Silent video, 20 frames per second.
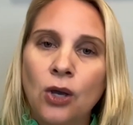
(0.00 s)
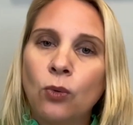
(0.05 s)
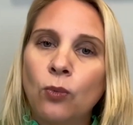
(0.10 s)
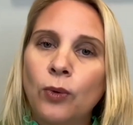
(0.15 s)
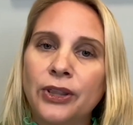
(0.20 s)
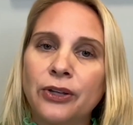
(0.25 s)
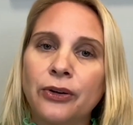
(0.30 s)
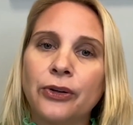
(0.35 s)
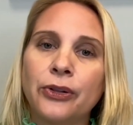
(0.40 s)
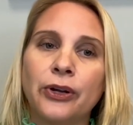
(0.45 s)

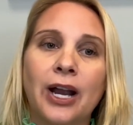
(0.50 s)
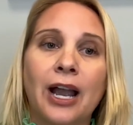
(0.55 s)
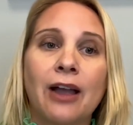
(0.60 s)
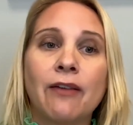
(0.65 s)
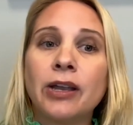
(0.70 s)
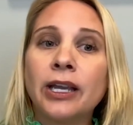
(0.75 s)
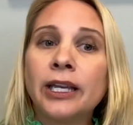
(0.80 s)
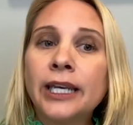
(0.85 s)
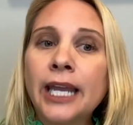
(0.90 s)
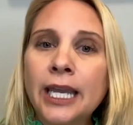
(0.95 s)
whether they're
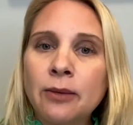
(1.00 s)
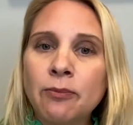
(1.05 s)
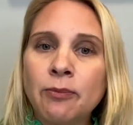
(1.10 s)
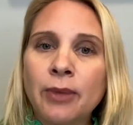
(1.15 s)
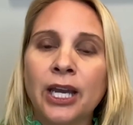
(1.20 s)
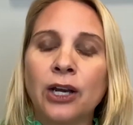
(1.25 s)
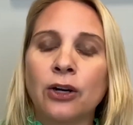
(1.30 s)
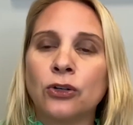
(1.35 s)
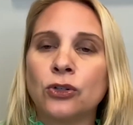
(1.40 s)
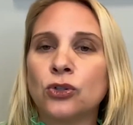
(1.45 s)
having
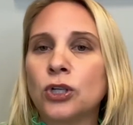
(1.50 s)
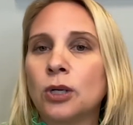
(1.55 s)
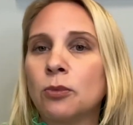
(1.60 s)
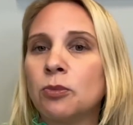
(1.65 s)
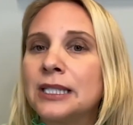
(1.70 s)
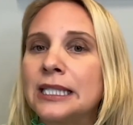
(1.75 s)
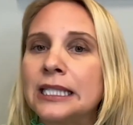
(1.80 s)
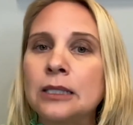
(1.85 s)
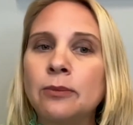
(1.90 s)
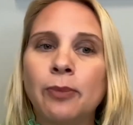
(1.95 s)
nightmares,
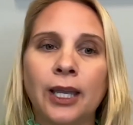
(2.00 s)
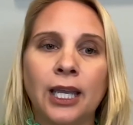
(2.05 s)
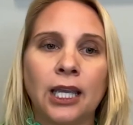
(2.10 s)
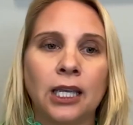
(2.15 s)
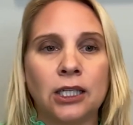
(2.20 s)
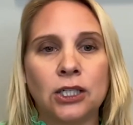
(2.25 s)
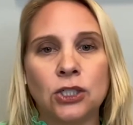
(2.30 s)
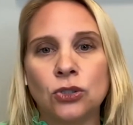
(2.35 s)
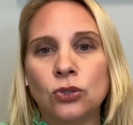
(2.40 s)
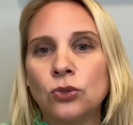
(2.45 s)
trouble
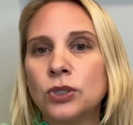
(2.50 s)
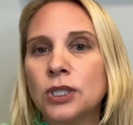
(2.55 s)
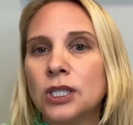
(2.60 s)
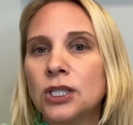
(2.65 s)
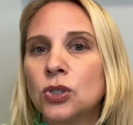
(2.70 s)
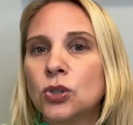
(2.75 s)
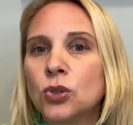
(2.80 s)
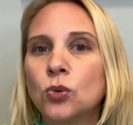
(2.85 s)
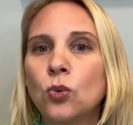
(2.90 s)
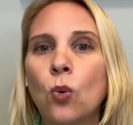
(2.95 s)
sleeping, issues
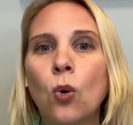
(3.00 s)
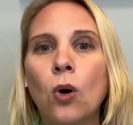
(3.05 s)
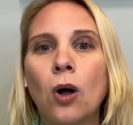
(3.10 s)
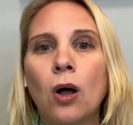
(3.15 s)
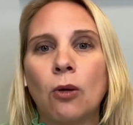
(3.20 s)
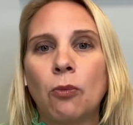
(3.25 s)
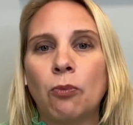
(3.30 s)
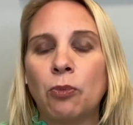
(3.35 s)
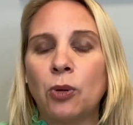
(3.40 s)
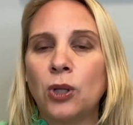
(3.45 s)
at
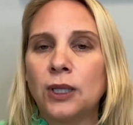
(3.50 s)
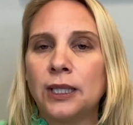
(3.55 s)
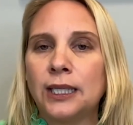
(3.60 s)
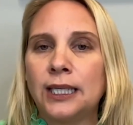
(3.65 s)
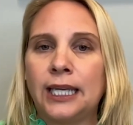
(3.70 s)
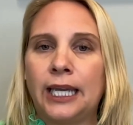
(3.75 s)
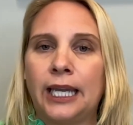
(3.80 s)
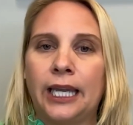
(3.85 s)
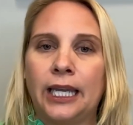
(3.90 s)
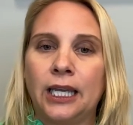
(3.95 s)
school,
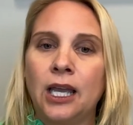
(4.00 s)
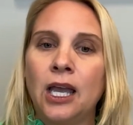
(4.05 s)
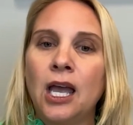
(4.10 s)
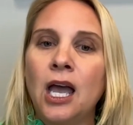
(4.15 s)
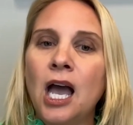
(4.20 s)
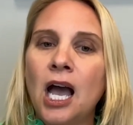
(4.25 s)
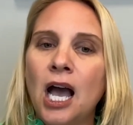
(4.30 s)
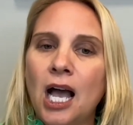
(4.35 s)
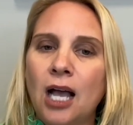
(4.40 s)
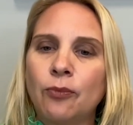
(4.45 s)
bullying.
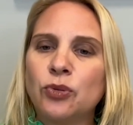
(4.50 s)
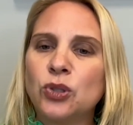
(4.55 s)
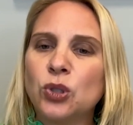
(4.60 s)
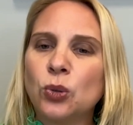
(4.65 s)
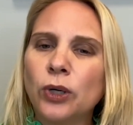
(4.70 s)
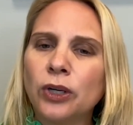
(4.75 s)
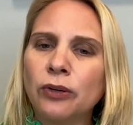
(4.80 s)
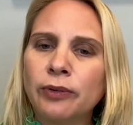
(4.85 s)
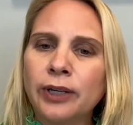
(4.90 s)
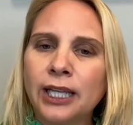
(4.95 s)
So
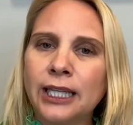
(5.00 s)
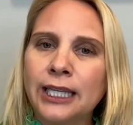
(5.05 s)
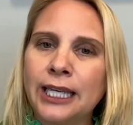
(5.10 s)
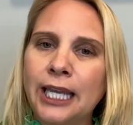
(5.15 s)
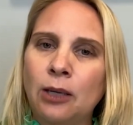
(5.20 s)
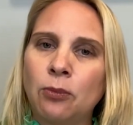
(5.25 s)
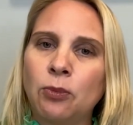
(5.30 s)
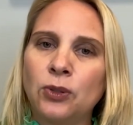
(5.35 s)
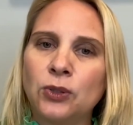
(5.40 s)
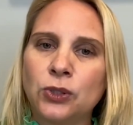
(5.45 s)
we're
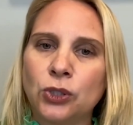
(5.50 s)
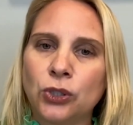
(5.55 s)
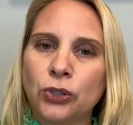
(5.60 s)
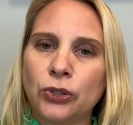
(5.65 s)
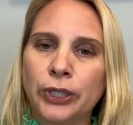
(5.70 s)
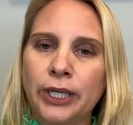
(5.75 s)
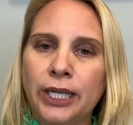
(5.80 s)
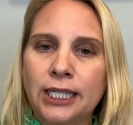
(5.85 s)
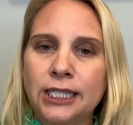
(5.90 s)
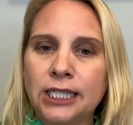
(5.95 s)
really able to
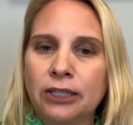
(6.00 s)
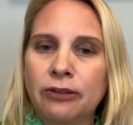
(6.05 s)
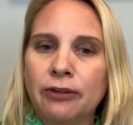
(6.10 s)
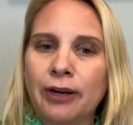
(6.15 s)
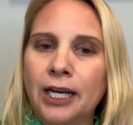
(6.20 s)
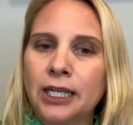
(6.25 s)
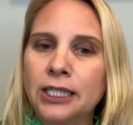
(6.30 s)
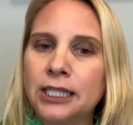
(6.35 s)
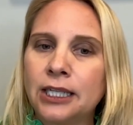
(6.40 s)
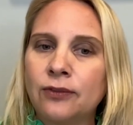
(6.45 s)
create
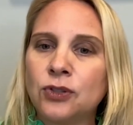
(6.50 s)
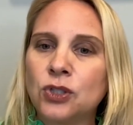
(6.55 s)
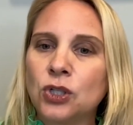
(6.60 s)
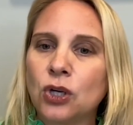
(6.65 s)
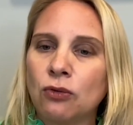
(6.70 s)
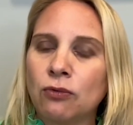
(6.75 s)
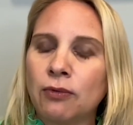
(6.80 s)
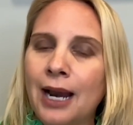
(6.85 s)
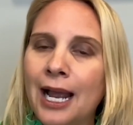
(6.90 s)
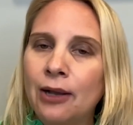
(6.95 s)
directives
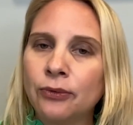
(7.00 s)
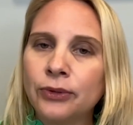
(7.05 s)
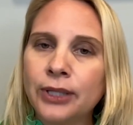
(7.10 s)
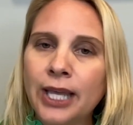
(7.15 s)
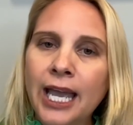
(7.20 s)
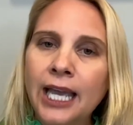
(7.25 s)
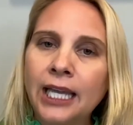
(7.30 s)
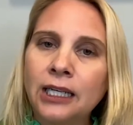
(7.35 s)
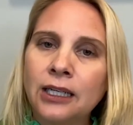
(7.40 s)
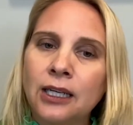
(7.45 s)
around
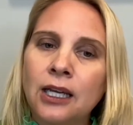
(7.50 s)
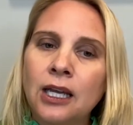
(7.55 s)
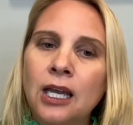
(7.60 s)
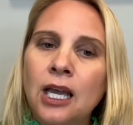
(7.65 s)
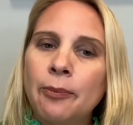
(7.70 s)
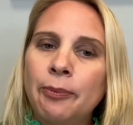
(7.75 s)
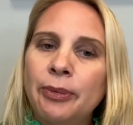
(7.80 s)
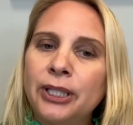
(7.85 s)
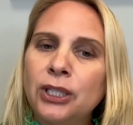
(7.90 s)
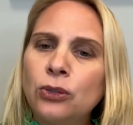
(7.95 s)
that.
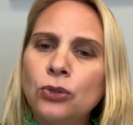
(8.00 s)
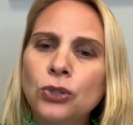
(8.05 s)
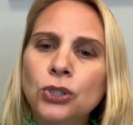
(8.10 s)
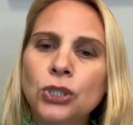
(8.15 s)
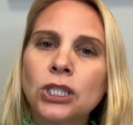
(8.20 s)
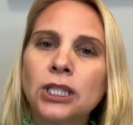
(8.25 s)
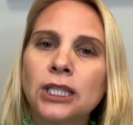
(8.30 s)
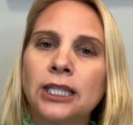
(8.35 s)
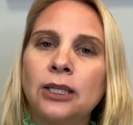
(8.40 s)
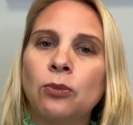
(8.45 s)
But
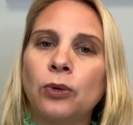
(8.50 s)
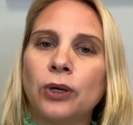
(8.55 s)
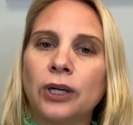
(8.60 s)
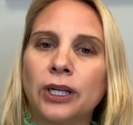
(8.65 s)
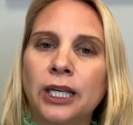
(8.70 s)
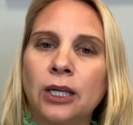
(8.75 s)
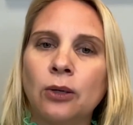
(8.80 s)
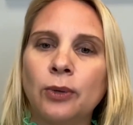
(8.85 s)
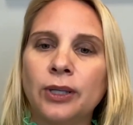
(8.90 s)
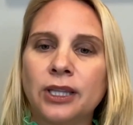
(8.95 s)
usually
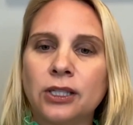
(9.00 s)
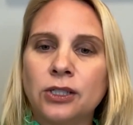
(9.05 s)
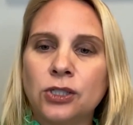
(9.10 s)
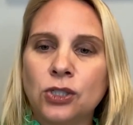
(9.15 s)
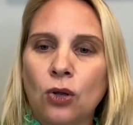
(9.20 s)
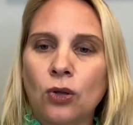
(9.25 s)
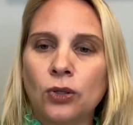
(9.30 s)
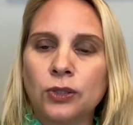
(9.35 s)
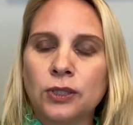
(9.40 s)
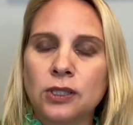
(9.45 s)
working with
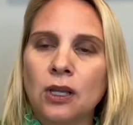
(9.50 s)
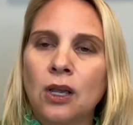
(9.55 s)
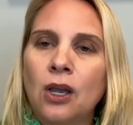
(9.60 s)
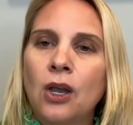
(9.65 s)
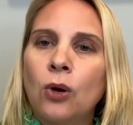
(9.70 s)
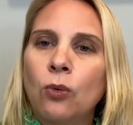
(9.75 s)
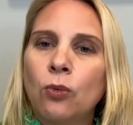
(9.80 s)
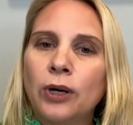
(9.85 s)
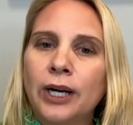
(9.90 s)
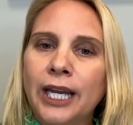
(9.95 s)
adults,
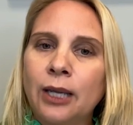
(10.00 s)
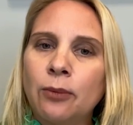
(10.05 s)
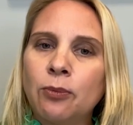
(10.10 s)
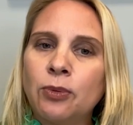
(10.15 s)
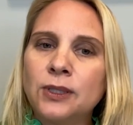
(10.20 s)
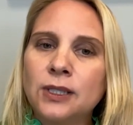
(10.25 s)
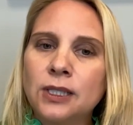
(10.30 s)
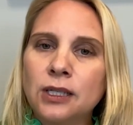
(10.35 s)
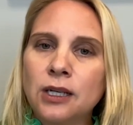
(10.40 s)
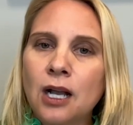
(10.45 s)
we're
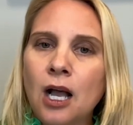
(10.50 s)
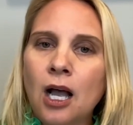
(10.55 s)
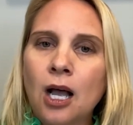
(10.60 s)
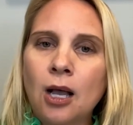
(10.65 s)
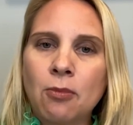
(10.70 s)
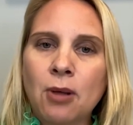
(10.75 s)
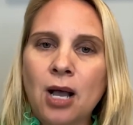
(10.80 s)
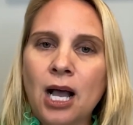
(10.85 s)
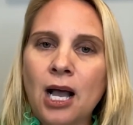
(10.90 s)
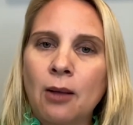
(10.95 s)
able to
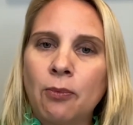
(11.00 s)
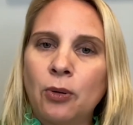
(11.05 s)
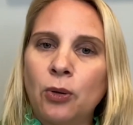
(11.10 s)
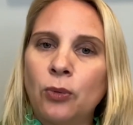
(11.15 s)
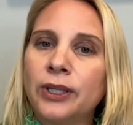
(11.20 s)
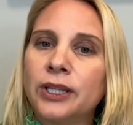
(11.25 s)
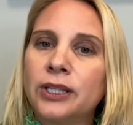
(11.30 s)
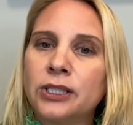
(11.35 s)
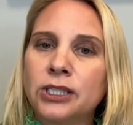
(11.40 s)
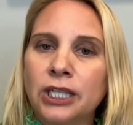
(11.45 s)
come up
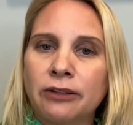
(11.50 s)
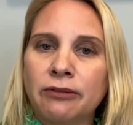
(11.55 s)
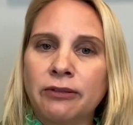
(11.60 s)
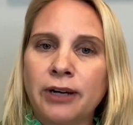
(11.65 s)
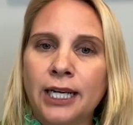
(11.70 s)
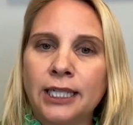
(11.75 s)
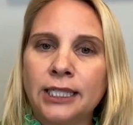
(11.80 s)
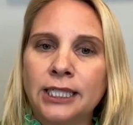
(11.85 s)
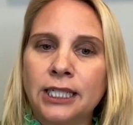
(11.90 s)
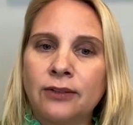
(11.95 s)
with
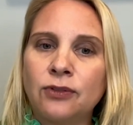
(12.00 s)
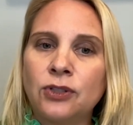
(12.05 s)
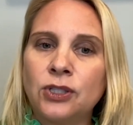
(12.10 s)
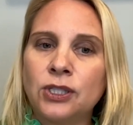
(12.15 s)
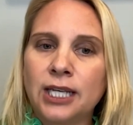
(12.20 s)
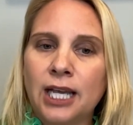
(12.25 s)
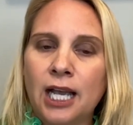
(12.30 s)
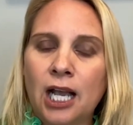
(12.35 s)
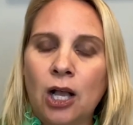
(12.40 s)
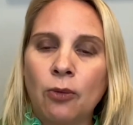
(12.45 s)
directives
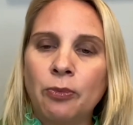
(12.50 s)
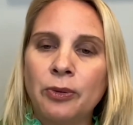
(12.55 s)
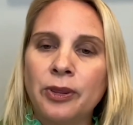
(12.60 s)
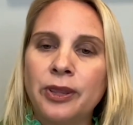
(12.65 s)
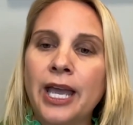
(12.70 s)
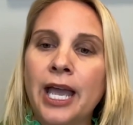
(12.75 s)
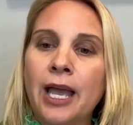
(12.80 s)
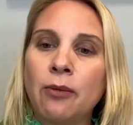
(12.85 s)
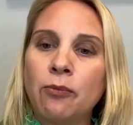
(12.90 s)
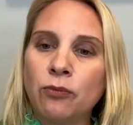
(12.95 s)
to help
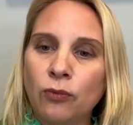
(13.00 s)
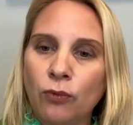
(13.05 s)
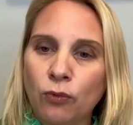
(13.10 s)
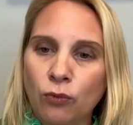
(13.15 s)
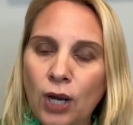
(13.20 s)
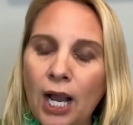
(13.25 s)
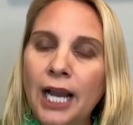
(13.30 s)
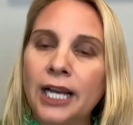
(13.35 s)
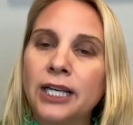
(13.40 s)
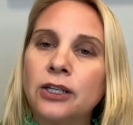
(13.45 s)
them
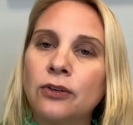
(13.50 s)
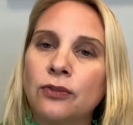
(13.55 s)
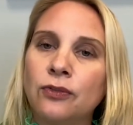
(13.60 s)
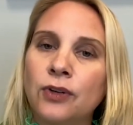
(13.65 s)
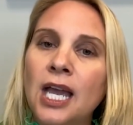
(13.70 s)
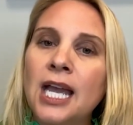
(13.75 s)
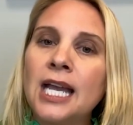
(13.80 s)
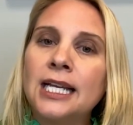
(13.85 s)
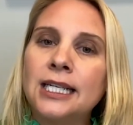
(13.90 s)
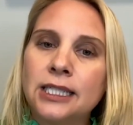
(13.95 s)
kind of
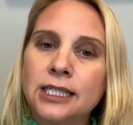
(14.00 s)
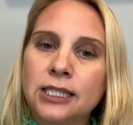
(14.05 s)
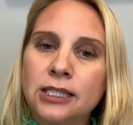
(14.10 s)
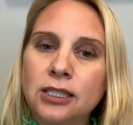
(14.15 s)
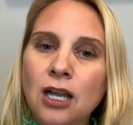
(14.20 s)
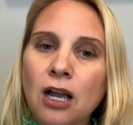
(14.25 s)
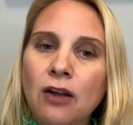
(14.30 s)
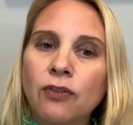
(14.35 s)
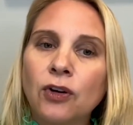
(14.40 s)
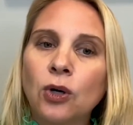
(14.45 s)

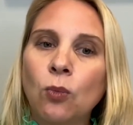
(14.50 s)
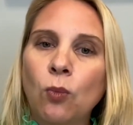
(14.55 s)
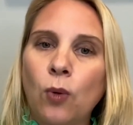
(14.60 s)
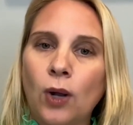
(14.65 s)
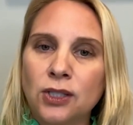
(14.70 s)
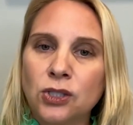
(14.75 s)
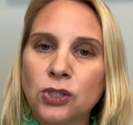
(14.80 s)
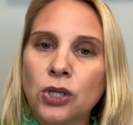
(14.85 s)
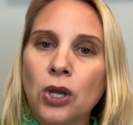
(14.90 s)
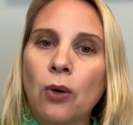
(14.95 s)
discover
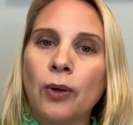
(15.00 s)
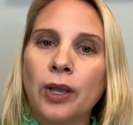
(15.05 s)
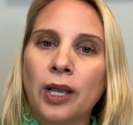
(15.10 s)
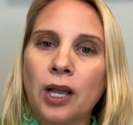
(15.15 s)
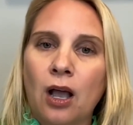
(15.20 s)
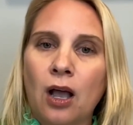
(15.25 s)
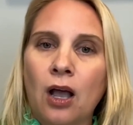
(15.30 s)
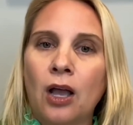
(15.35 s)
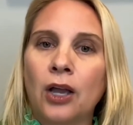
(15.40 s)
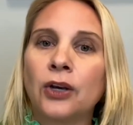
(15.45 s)
what's going
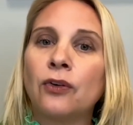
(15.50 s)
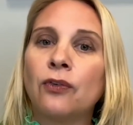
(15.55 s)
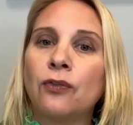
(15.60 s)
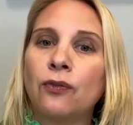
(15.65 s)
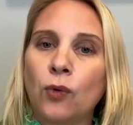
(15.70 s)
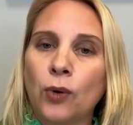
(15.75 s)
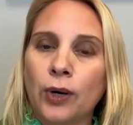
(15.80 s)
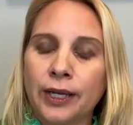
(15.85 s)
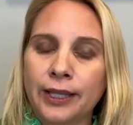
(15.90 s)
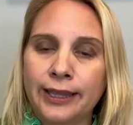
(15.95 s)
on
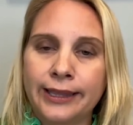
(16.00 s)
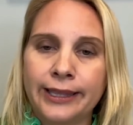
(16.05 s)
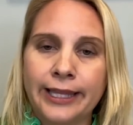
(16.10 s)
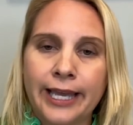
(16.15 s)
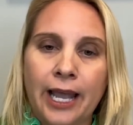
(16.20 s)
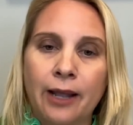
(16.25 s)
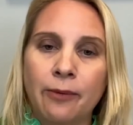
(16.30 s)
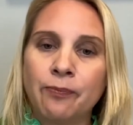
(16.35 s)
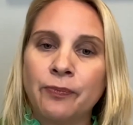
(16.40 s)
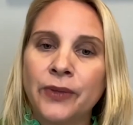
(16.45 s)
for
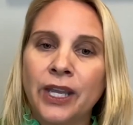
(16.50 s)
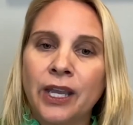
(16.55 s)
them.